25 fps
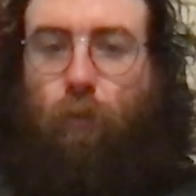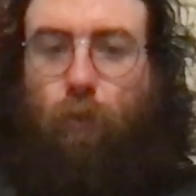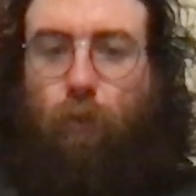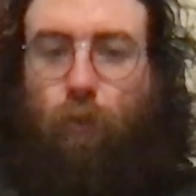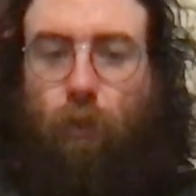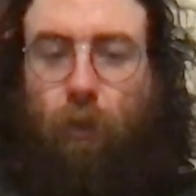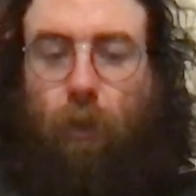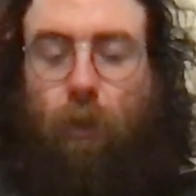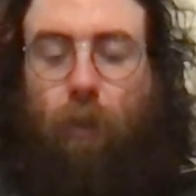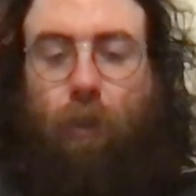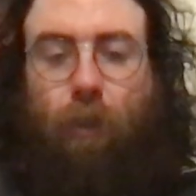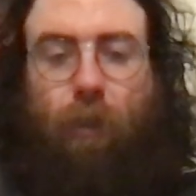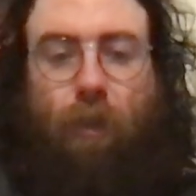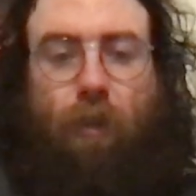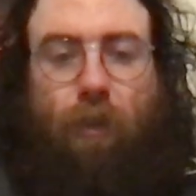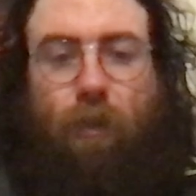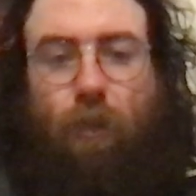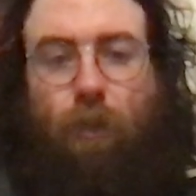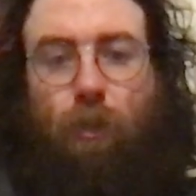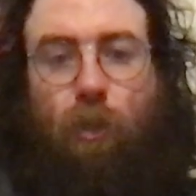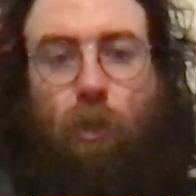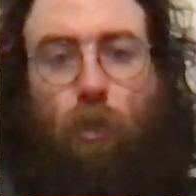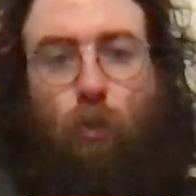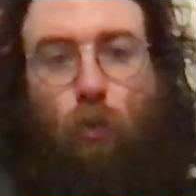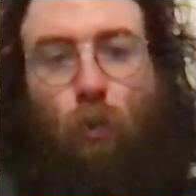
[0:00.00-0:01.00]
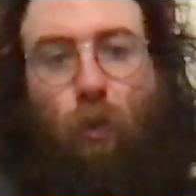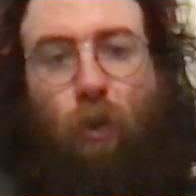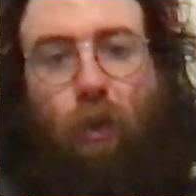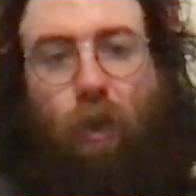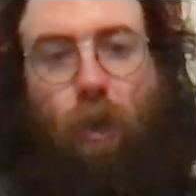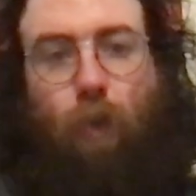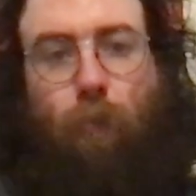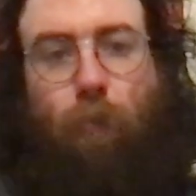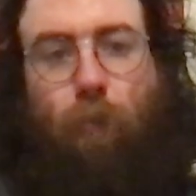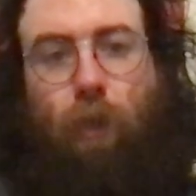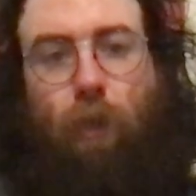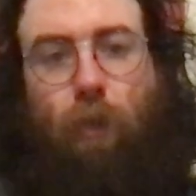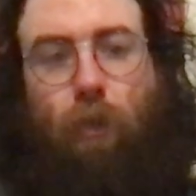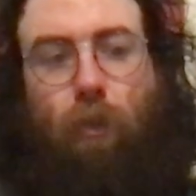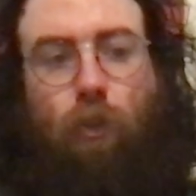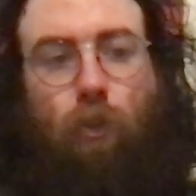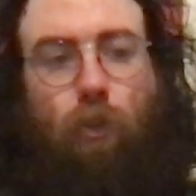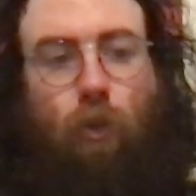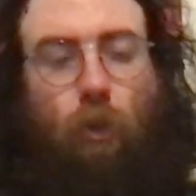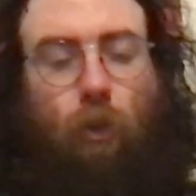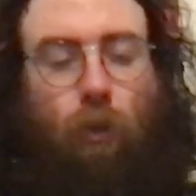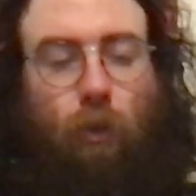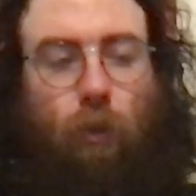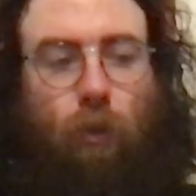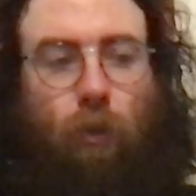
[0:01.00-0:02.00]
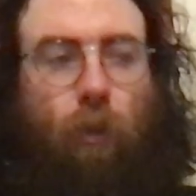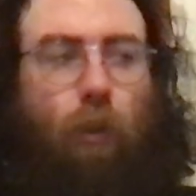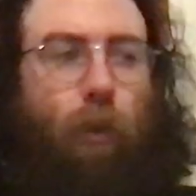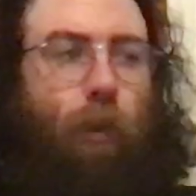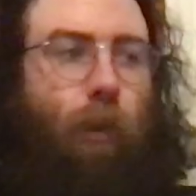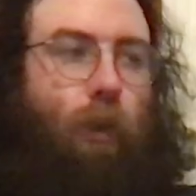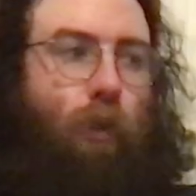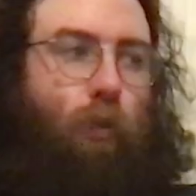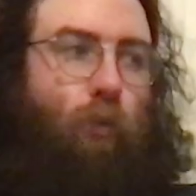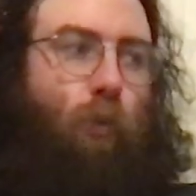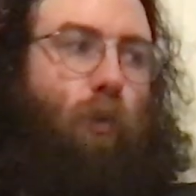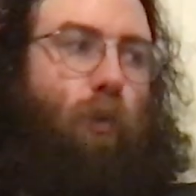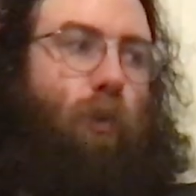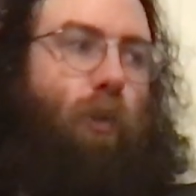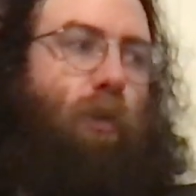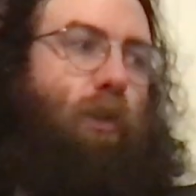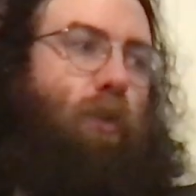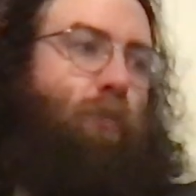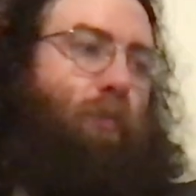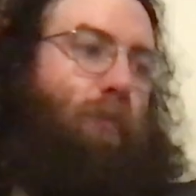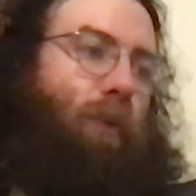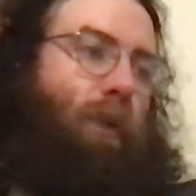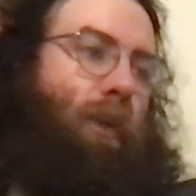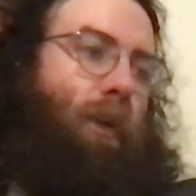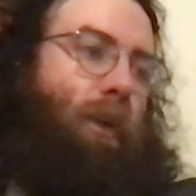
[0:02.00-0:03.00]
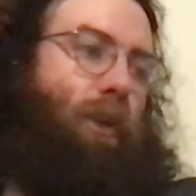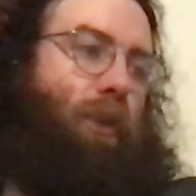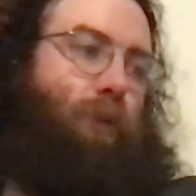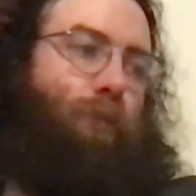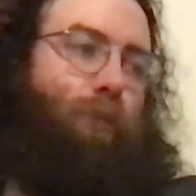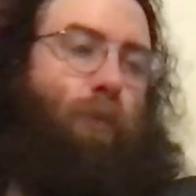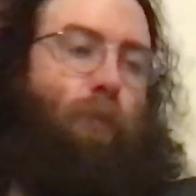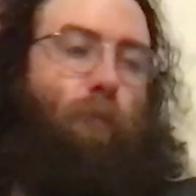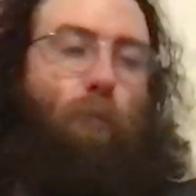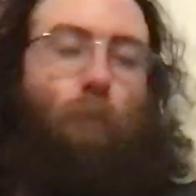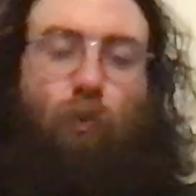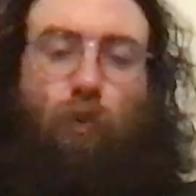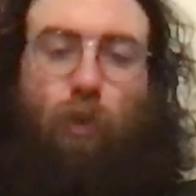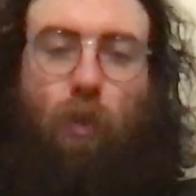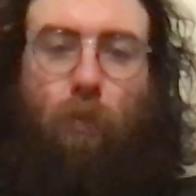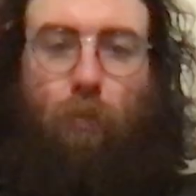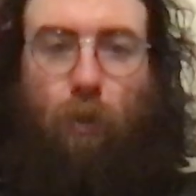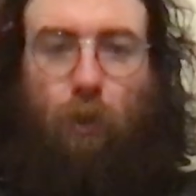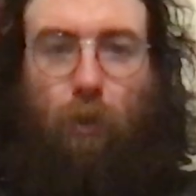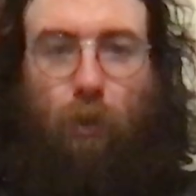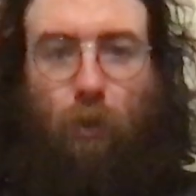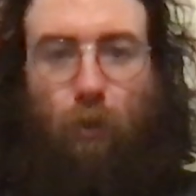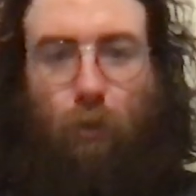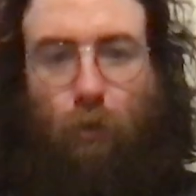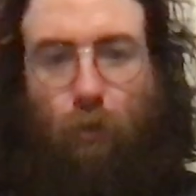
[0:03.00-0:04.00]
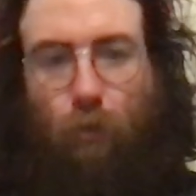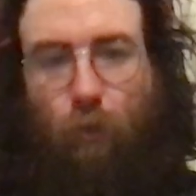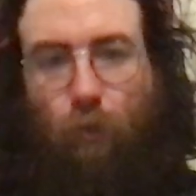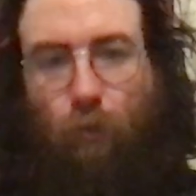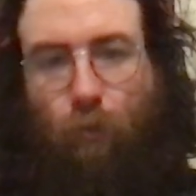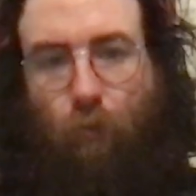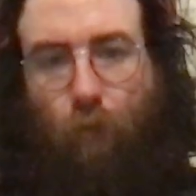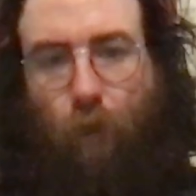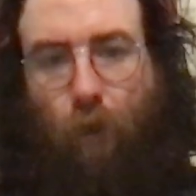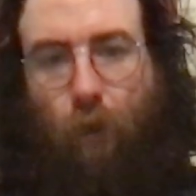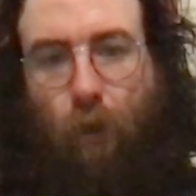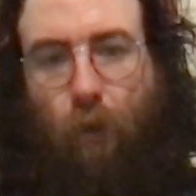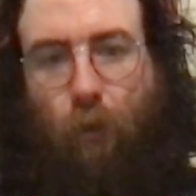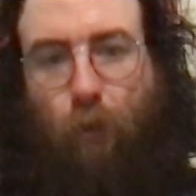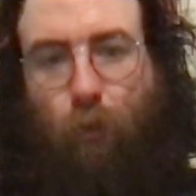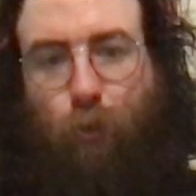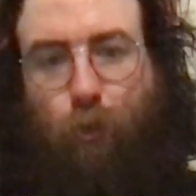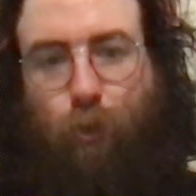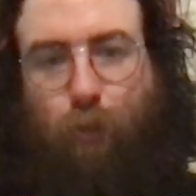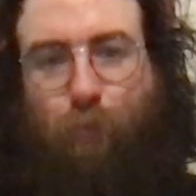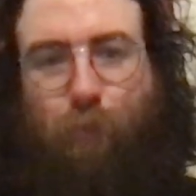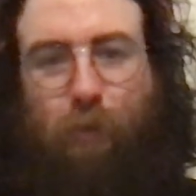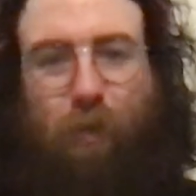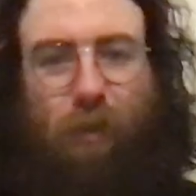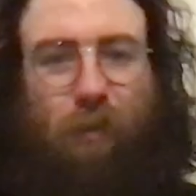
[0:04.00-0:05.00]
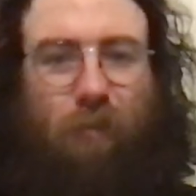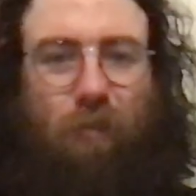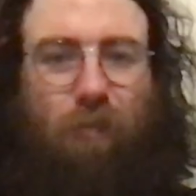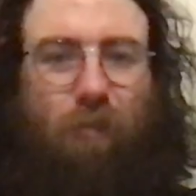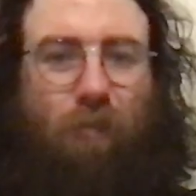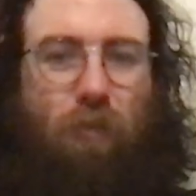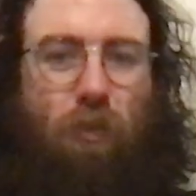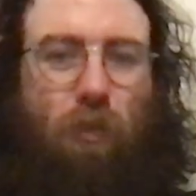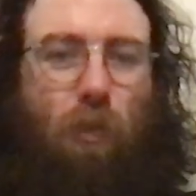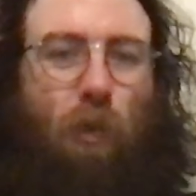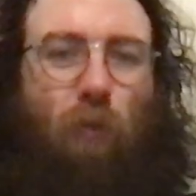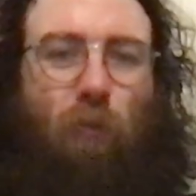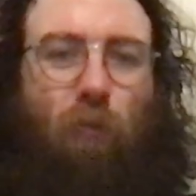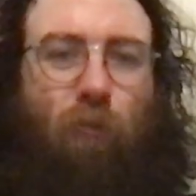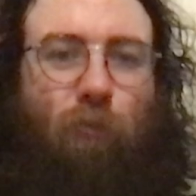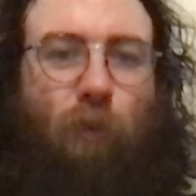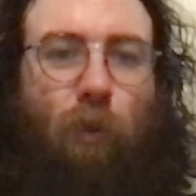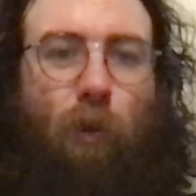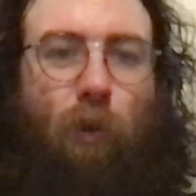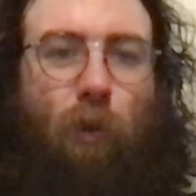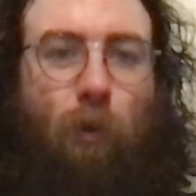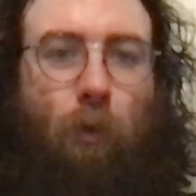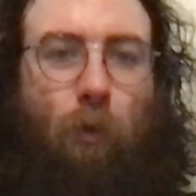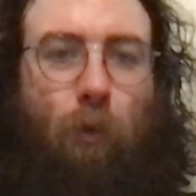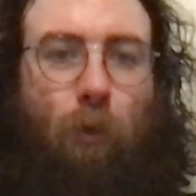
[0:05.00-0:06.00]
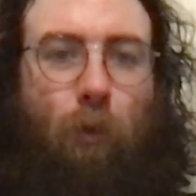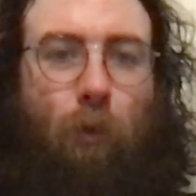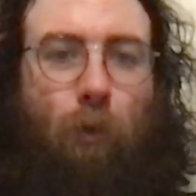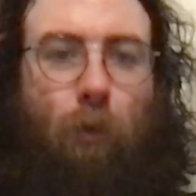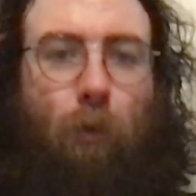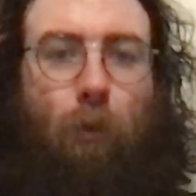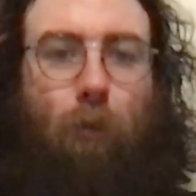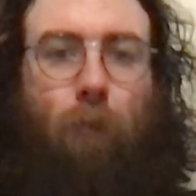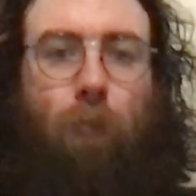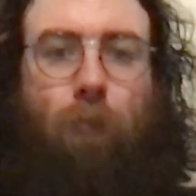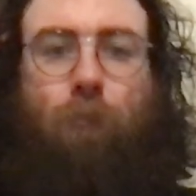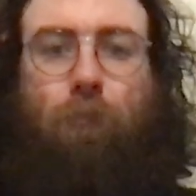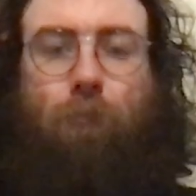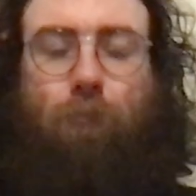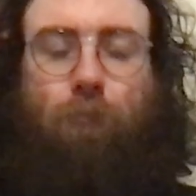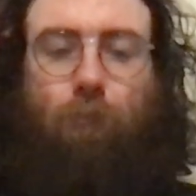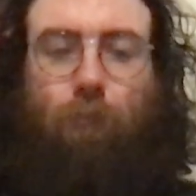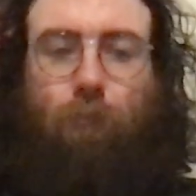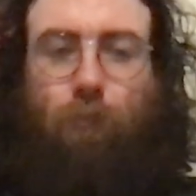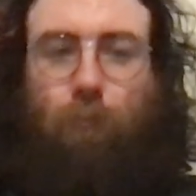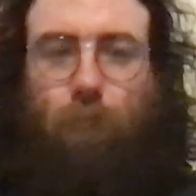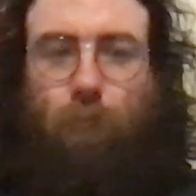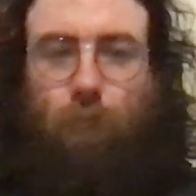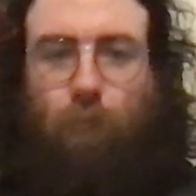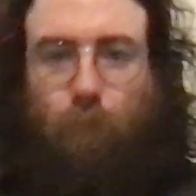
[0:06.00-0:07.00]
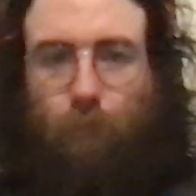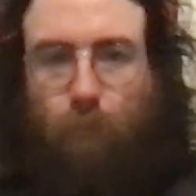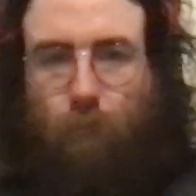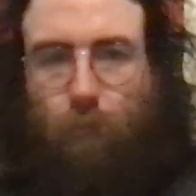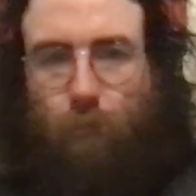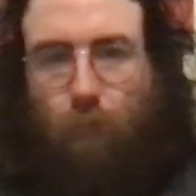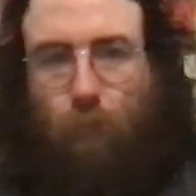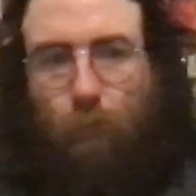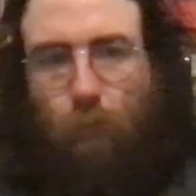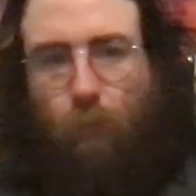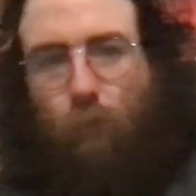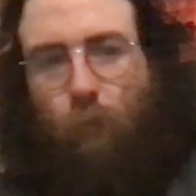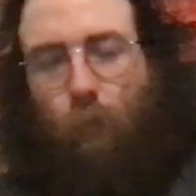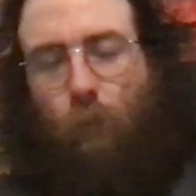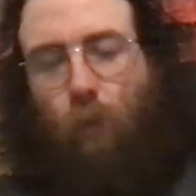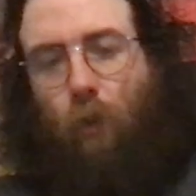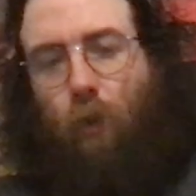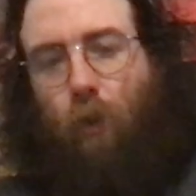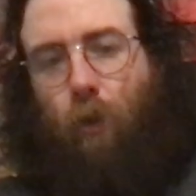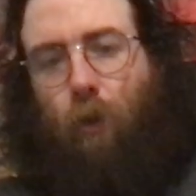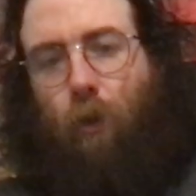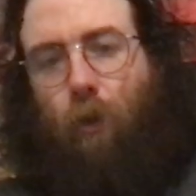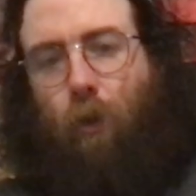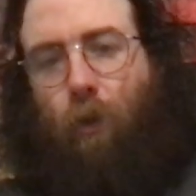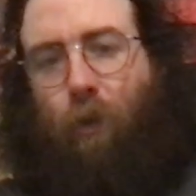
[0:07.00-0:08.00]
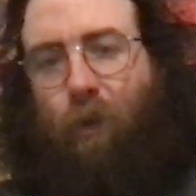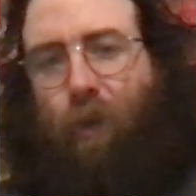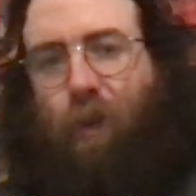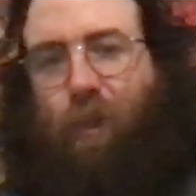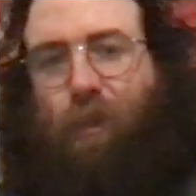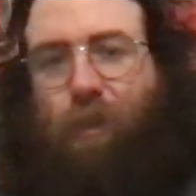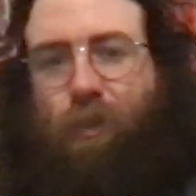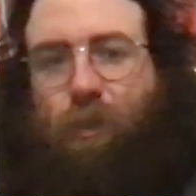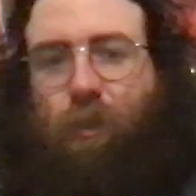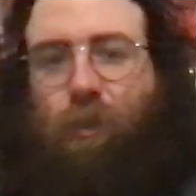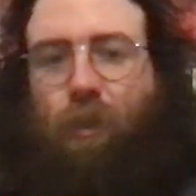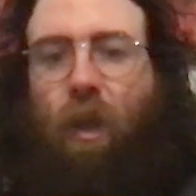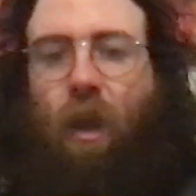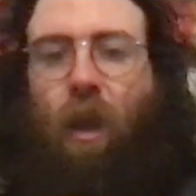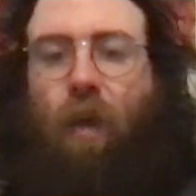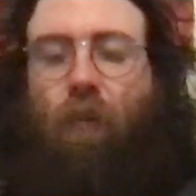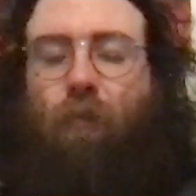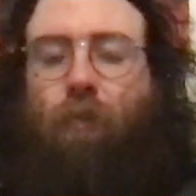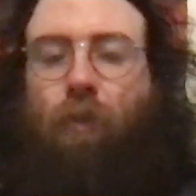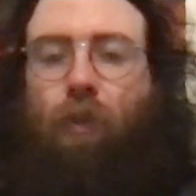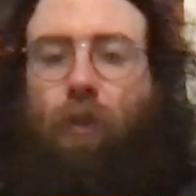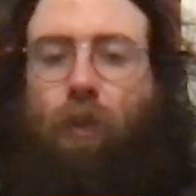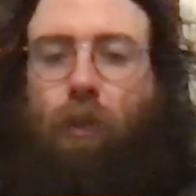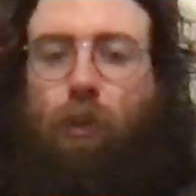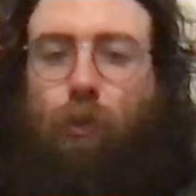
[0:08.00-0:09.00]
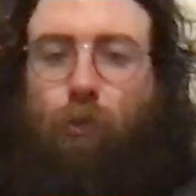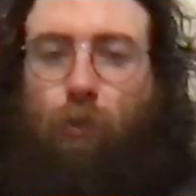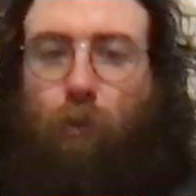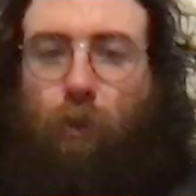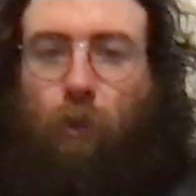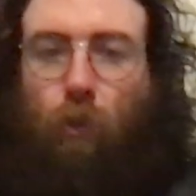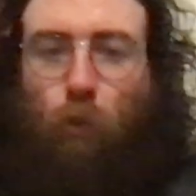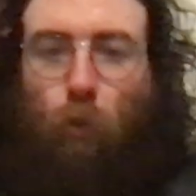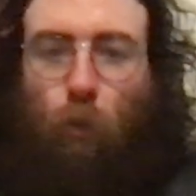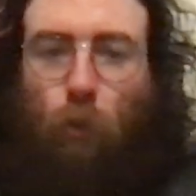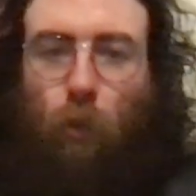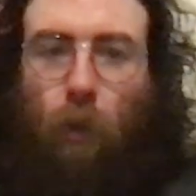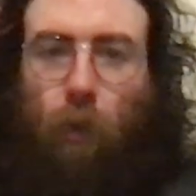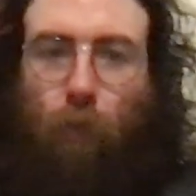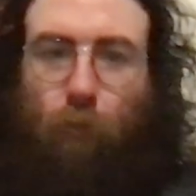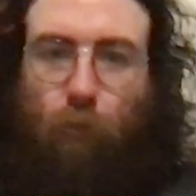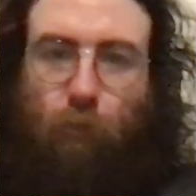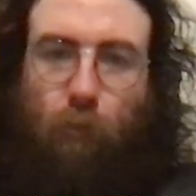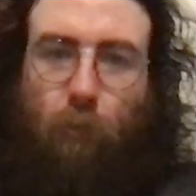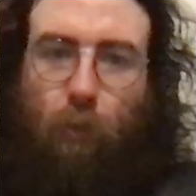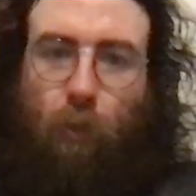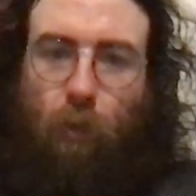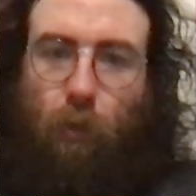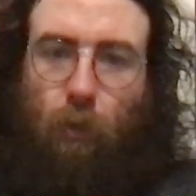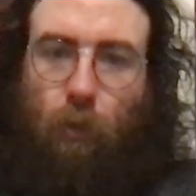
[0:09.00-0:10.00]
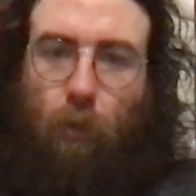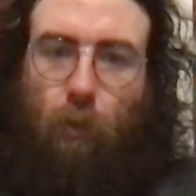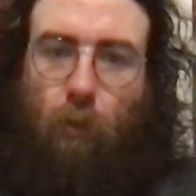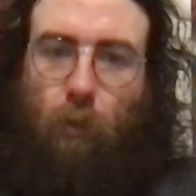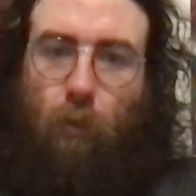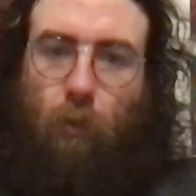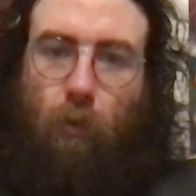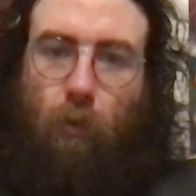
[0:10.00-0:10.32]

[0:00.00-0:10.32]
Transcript: get let's get the story campaign started as well as play some of the multiplayer rounds, but so far or it's not really doing a whole lot for me.